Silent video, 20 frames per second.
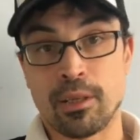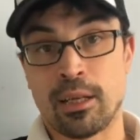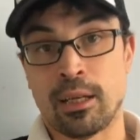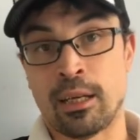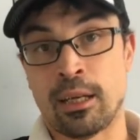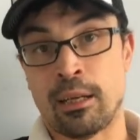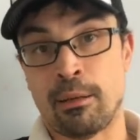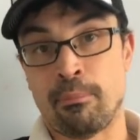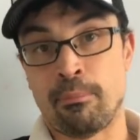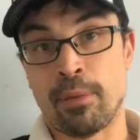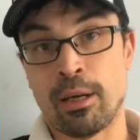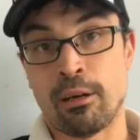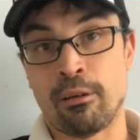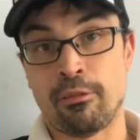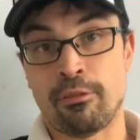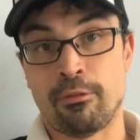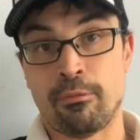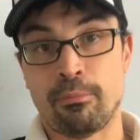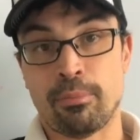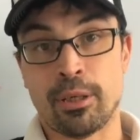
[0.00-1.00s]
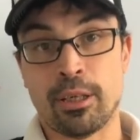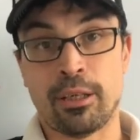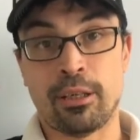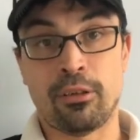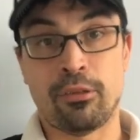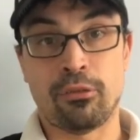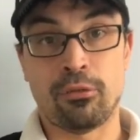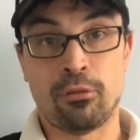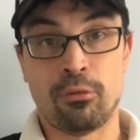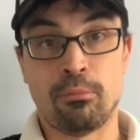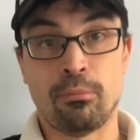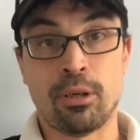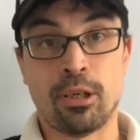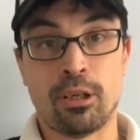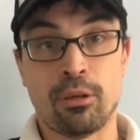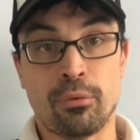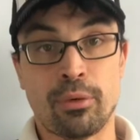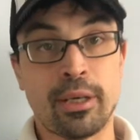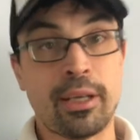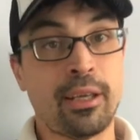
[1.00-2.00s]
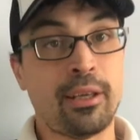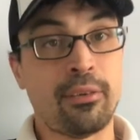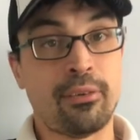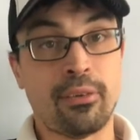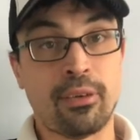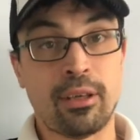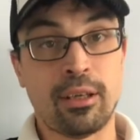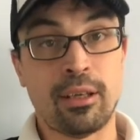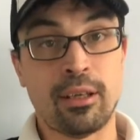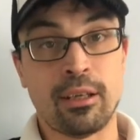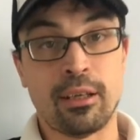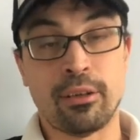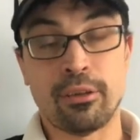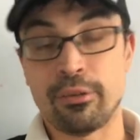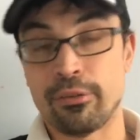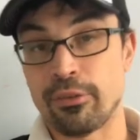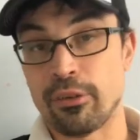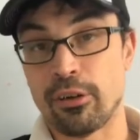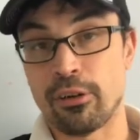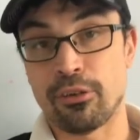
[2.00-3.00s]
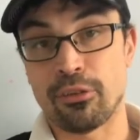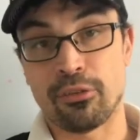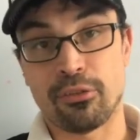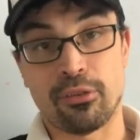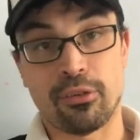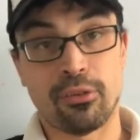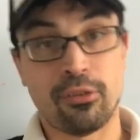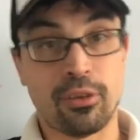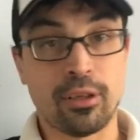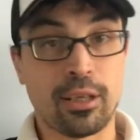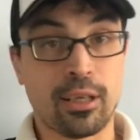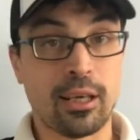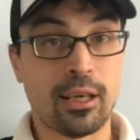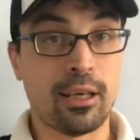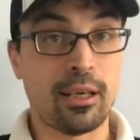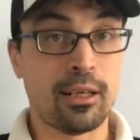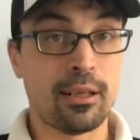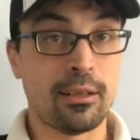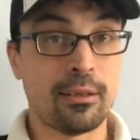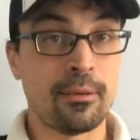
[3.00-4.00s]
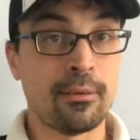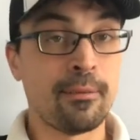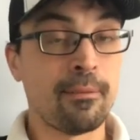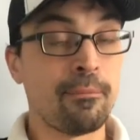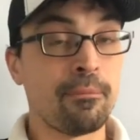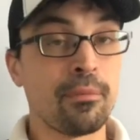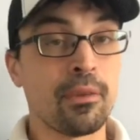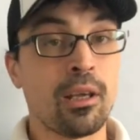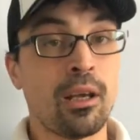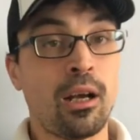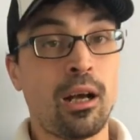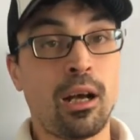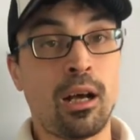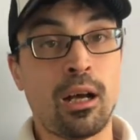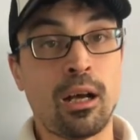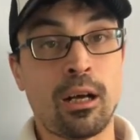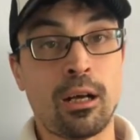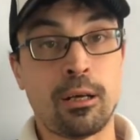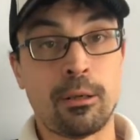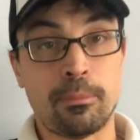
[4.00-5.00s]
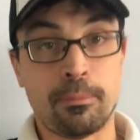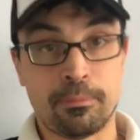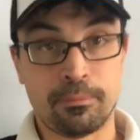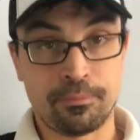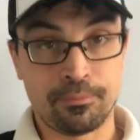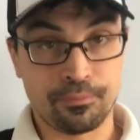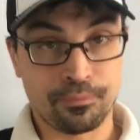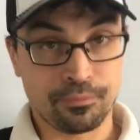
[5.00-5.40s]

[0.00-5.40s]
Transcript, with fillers: at marathon pace or mile 18 as fast as I can. Um,